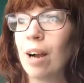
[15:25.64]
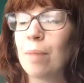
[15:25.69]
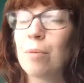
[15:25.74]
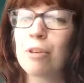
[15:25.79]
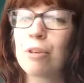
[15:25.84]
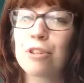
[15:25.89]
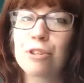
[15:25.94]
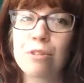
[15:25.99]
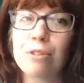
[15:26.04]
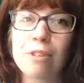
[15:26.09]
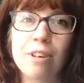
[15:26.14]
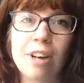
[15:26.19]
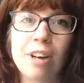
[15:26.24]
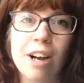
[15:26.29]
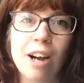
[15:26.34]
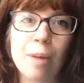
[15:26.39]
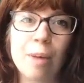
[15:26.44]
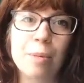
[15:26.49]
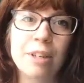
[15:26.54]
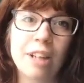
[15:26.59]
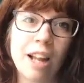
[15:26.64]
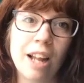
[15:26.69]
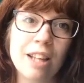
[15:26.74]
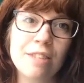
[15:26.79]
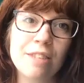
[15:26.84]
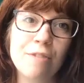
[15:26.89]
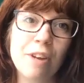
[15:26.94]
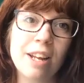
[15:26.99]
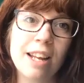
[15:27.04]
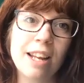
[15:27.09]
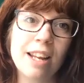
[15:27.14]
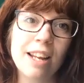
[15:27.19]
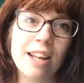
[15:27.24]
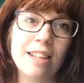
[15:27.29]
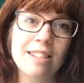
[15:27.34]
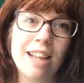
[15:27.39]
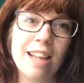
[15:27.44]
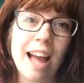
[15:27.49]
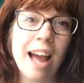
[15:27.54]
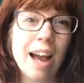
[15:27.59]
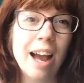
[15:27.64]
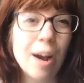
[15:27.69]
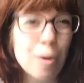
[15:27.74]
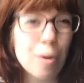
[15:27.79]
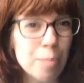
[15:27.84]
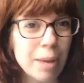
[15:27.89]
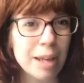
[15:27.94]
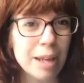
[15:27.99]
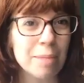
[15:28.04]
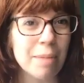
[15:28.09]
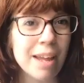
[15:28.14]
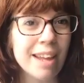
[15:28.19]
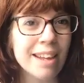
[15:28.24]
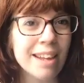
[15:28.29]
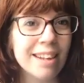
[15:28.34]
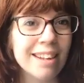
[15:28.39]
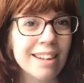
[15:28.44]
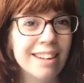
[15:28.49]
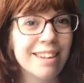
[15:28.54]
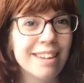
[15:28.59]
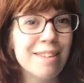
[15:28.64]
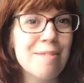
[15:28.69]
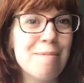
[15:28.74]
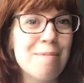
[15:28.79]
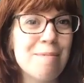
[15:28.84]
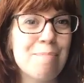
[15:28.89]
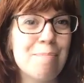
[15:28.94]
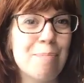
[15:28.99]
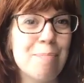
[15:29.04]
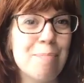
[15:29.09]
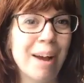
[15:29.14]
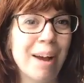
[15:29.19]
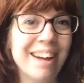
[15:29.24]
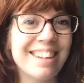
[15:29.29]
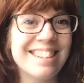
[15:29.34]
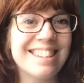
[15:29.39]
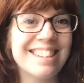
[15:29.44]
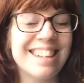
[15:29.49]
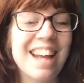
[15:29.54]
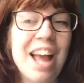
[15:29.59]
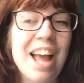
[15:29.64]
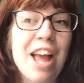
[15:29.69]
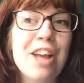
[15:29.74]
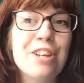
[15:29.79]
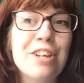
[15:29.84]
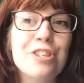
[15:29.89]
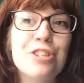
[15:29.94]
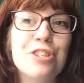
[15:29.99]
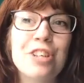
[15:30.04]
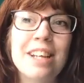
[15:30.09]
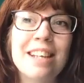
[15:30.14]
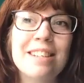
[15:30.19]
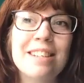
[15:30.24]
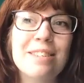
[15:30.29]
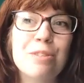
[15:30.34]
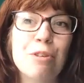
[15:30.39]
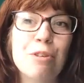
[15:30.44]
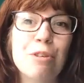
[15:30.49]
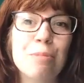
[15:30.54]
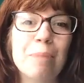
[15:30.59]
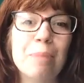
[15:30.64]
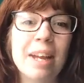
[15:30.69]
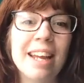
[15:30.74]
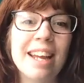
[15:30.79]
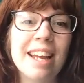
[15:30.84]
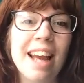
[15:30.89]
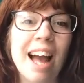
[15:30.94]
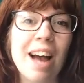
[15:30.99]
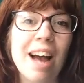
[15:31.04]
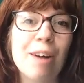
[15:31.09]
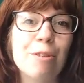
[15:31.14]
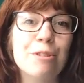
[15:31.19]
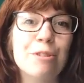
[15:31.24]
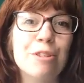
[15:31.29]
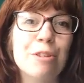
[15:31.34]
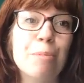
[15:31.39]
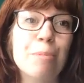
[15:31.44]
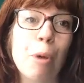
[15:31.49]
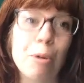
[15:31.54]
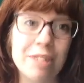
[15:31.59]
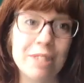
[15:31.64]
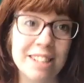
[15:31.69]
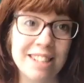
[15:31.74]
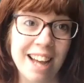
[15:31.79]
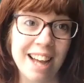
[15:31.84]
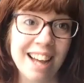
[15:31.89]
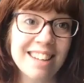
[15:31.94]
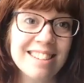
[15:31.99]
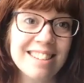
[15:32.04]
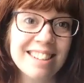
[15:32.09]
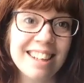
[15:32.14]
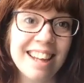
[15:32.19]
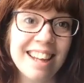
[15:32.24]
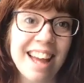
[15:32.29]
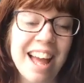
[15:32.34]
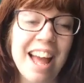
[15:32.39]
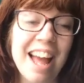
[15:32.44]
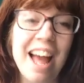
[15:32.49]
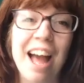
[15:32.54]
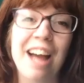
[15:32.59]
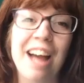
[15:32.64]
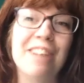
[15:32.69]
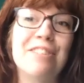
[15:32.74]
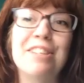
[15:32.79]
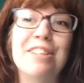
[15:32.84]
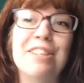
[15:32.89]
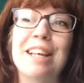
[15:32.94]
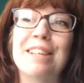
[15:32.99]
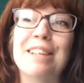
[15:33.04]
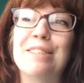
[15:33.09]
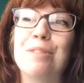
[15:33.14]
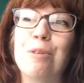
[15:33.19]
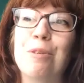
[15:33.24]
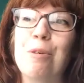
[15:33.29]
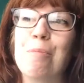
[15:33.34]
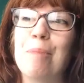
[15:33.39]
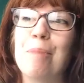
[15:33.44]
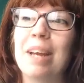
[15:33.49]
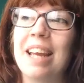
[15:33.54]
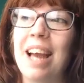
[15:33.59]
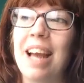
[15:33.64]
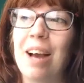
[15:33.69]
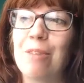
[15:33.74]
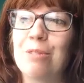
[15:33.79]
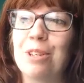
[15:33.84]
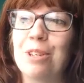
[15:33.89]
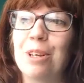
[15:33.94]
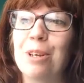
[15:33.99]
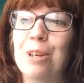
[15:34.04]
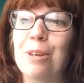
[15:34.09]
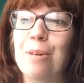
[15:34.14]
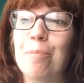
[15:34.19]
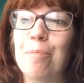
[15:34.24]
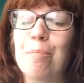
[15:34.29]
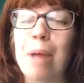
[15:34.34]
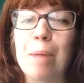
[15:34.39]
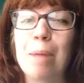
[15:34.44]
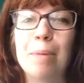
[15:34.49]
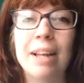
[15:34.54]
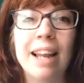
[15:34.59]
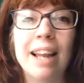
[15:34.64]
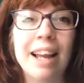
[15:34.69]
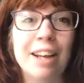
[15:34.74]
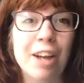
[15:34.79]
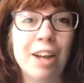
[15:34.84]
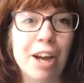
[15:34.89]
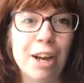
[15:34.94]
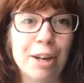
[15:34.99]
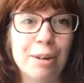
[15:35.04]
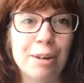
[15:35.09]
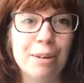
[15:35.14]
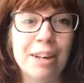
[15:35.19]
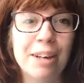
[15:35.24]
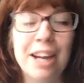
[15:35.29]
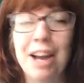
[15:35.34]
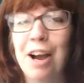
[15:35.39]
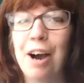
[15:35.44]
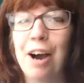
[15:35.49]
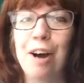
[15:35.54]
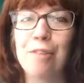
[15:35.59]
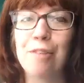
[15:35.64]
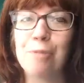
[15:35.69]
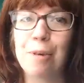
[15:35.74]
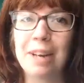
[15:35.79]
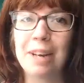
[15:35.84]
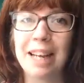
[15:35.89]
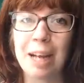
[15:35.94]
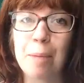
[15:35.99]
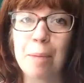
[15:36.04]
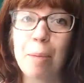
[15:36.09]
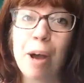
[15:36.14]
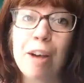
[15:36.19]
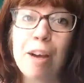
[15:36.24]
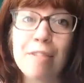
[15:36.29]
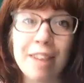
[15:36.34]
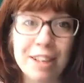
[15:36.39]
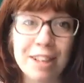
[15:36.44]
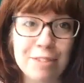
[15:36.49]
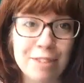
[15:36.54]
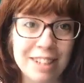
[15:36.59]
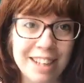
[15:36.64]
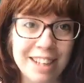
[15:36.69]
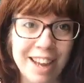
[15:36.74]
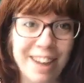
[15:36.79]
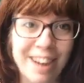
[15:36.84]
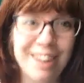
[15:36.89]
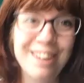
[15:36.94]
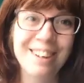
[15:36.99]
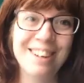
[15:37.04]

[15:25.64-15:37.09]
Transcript: not sure I would class Freddie as helping me, but she has taught me how to multitask, and she has taught me how to maybe let go of wanting a perfect video